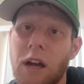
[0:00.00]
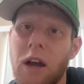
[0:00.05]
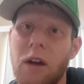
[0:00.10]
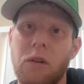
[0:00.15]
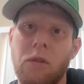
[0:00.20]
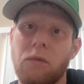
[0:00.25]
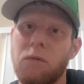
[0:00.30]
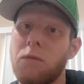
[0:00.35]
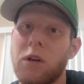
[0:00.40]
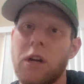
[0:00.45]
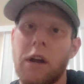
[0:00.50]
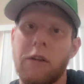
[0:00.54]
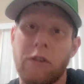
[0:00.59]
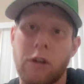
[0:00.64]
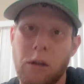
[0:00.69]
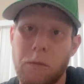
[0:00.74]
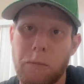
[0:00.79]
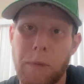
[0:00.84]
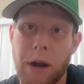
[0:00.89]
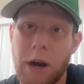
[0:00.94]
I would never
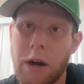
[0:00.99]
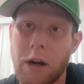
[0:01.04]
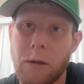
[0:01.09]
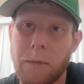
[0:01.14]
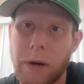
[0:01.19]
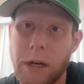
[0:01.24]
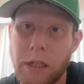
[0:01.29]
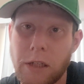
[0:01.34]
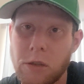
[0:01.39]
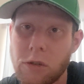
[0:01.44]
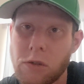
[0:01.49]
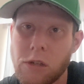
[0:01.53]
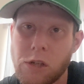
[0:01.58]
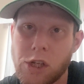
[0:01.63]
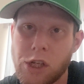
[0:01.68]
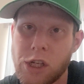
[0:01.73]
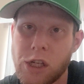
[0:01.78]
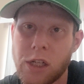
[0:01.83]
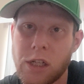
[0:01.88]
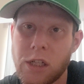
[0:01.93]
compare anybody to the
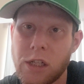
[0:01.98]
Cheetah.